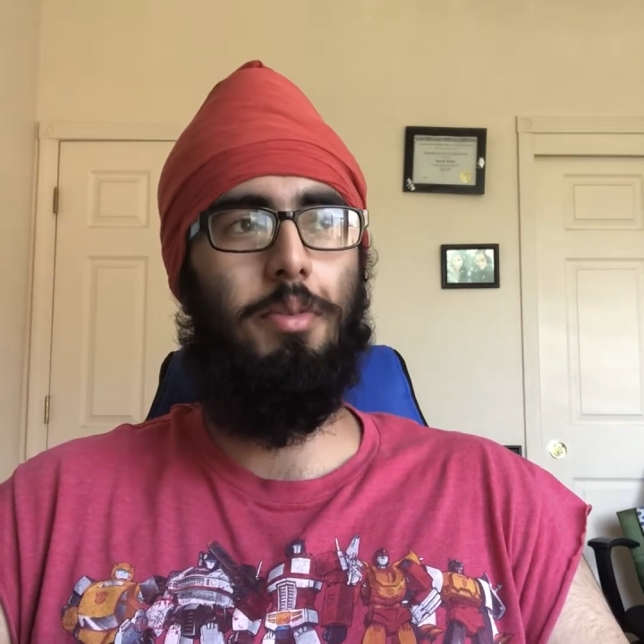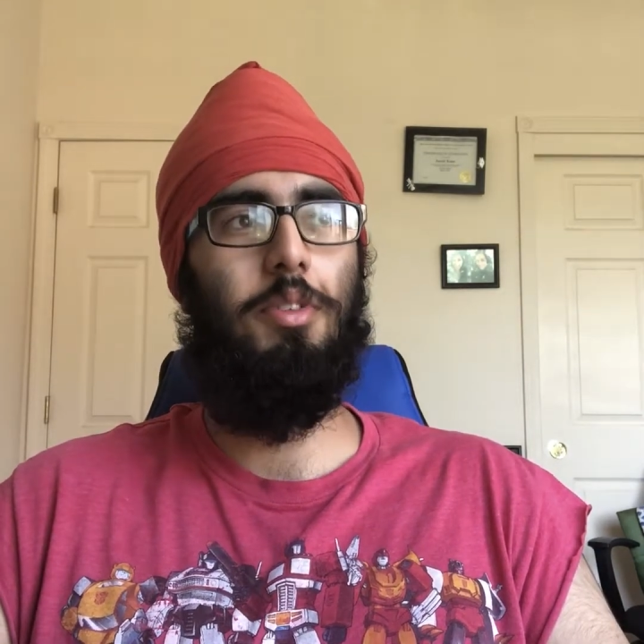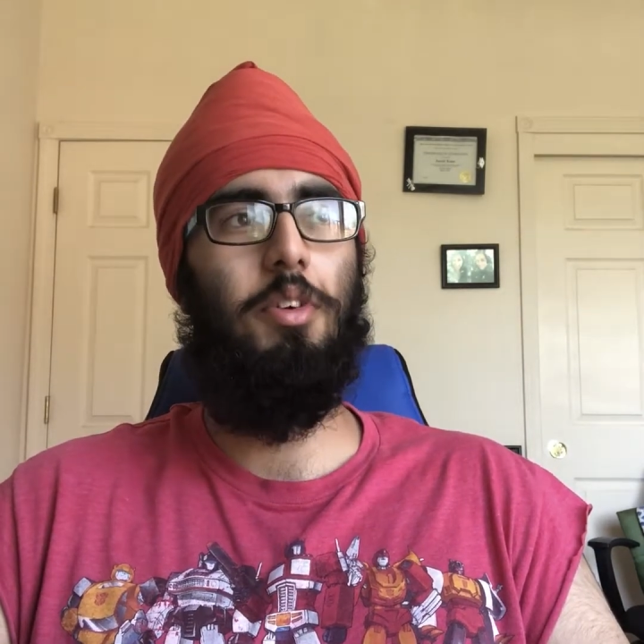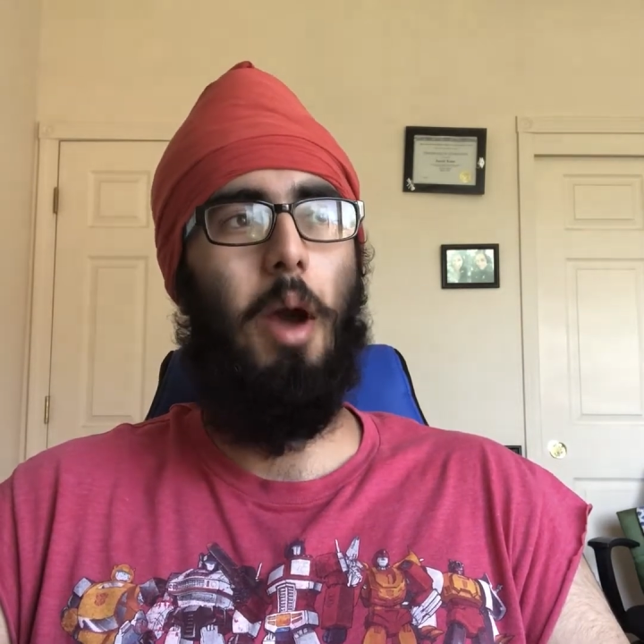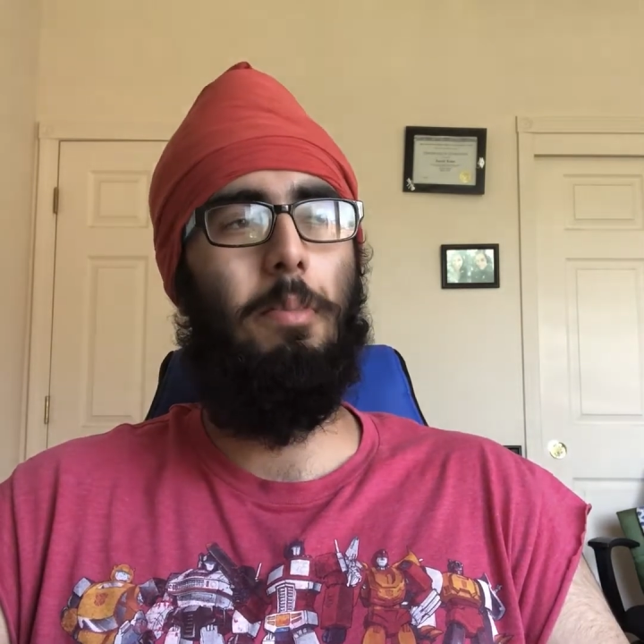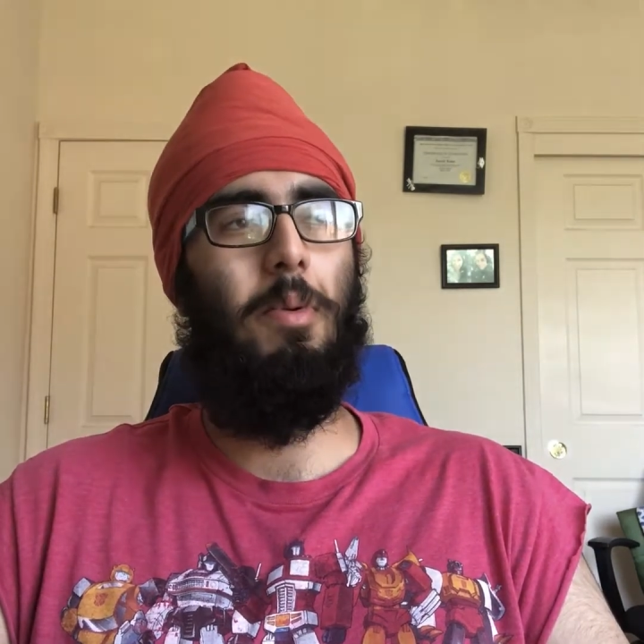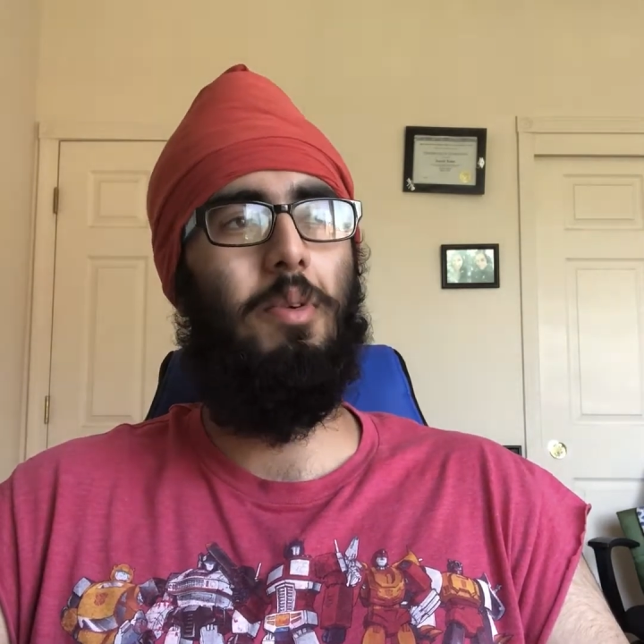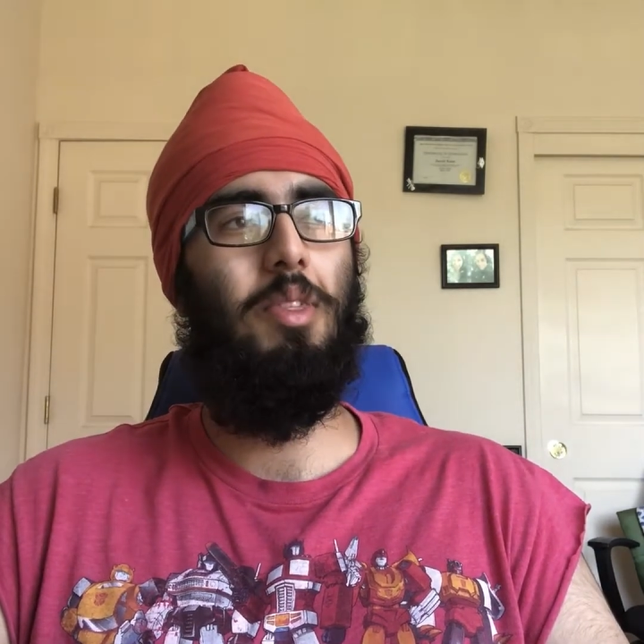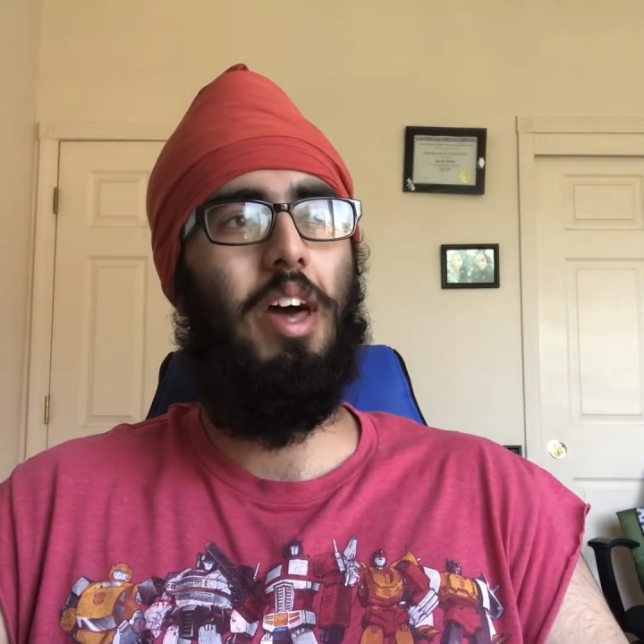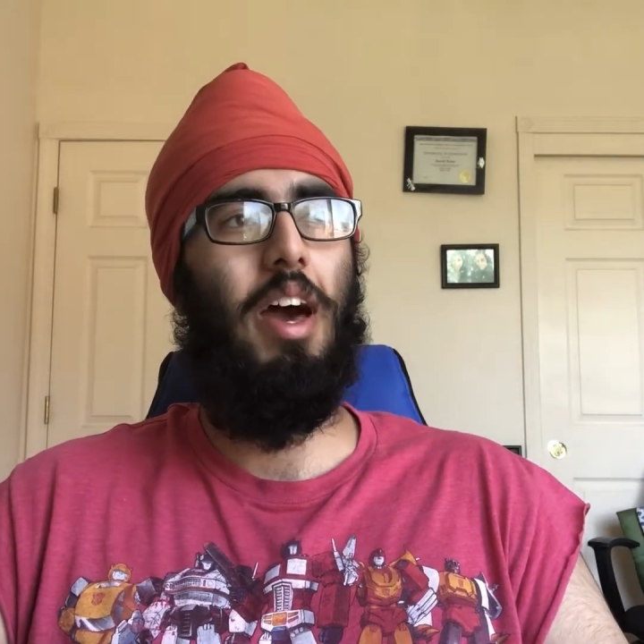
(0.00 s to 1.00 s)
too happy
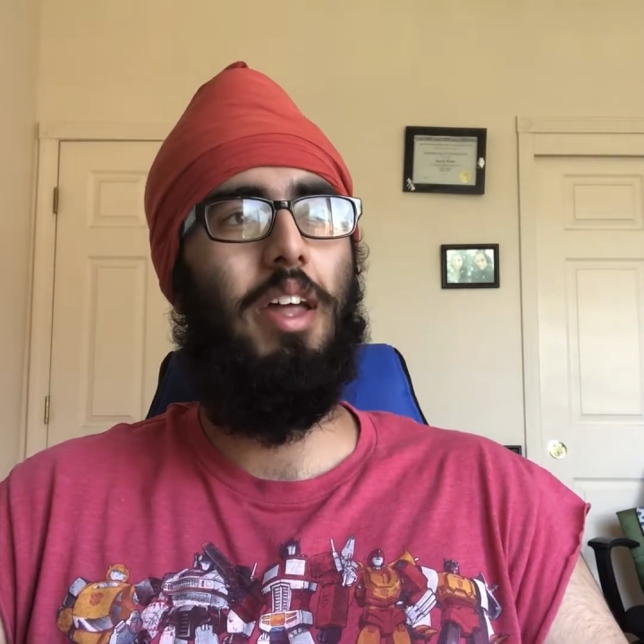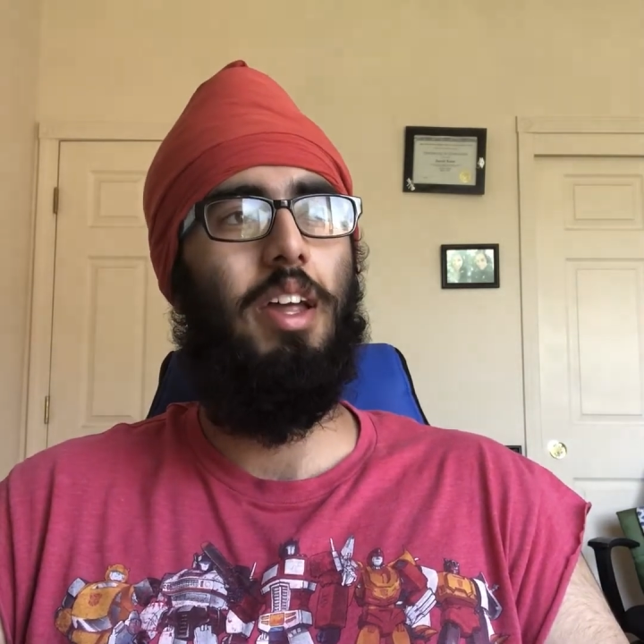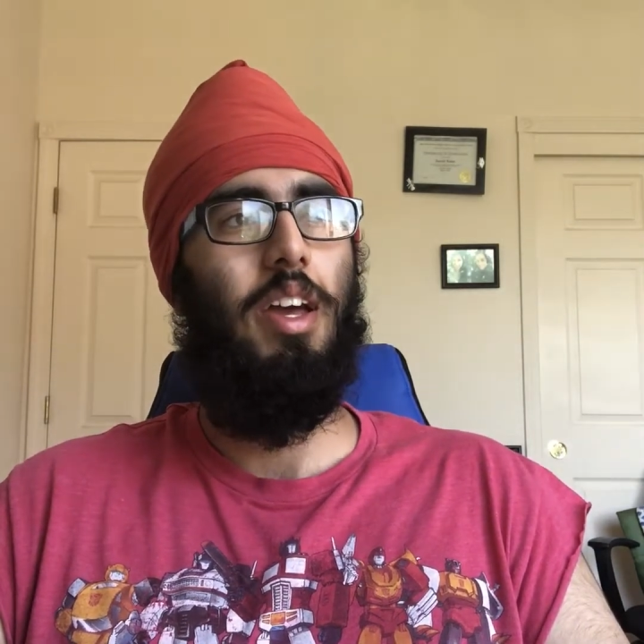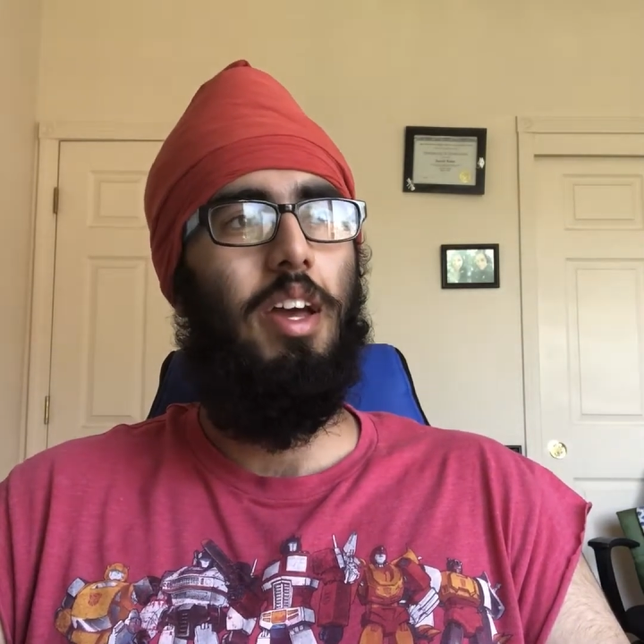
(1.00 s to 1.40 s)
with that,